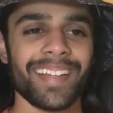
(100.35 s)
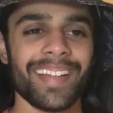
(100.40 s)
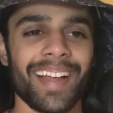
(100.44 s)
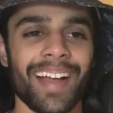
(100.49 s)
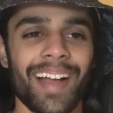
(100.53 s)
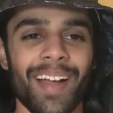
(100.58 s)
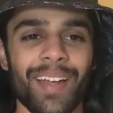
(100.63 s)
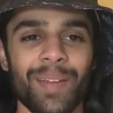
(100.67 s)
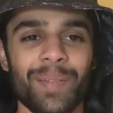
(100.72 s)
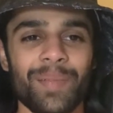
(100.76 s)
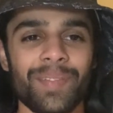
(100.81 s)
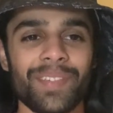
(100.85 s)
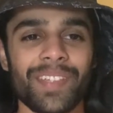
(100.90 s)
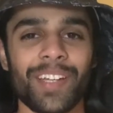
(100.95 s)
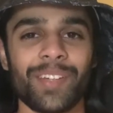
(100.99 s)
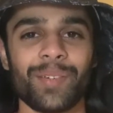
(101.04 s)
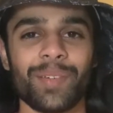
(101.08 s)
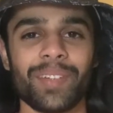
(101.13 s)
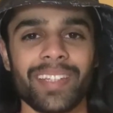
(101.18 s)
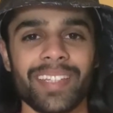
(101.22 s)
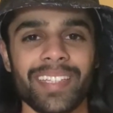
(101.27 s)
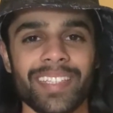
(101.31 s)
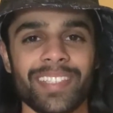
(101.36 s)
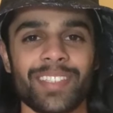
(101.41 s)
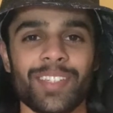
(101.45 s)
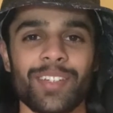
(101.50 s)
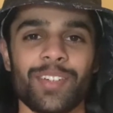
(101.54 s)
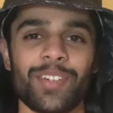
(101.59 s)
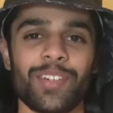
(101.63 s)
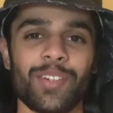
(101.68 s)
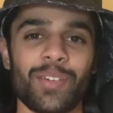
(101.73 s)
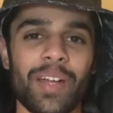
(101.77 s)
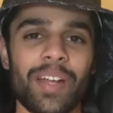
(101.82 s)
I am genuinely
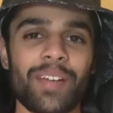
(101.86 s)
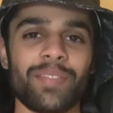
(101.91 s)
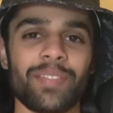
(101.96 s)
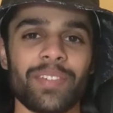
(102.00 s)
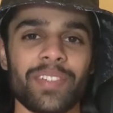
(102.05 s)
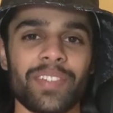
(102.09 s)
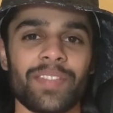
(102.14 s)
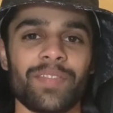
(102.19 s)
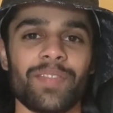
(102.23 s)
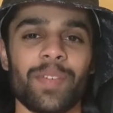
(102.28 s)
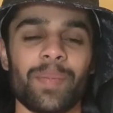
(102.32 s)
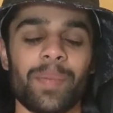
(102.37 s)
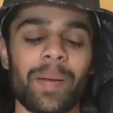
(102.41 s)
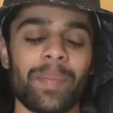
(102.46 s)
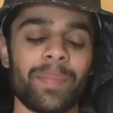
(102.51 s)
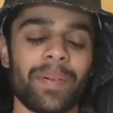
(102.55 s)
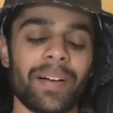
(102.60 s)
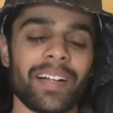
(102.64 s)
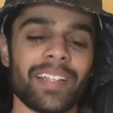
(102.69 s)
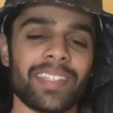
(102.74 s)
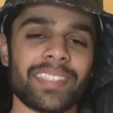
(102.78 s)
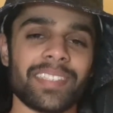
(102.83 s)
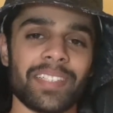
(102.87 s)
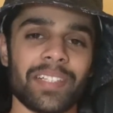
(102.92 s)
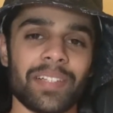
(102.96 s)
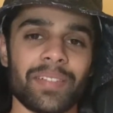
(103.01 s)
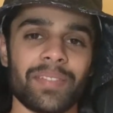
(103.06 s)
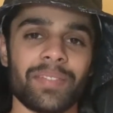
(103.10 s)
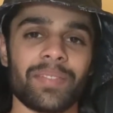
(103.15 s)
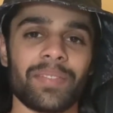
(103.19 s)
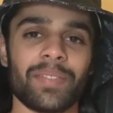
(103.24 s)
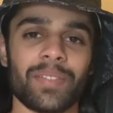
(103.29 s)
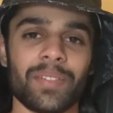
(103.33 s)
so grateful for my past
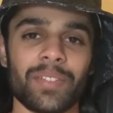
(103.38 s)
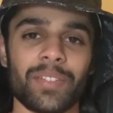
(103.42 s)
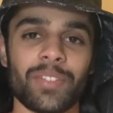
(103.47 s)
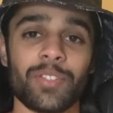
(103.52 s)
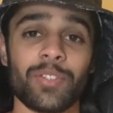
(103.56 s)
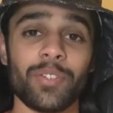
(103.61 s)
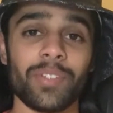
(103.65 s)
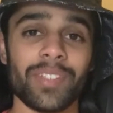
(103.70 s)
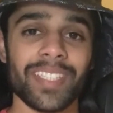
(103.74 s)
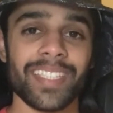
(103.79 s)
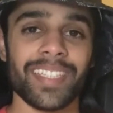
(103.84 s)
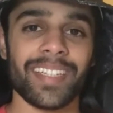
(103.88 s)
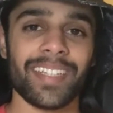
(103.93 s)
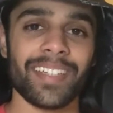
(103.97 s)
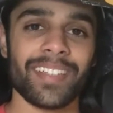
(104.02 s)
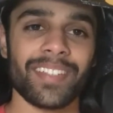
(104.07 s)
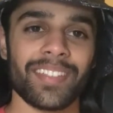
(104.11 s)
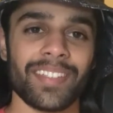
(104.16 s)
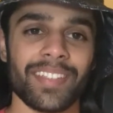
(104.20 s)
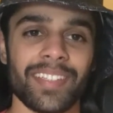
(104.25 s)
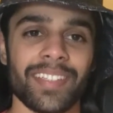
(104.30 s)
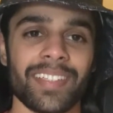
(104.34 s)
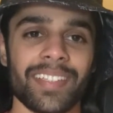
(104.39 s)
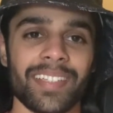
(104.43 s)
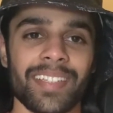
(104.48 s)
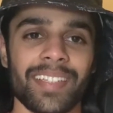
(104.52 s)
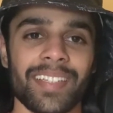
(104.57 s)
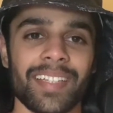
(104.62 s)
self for choosing to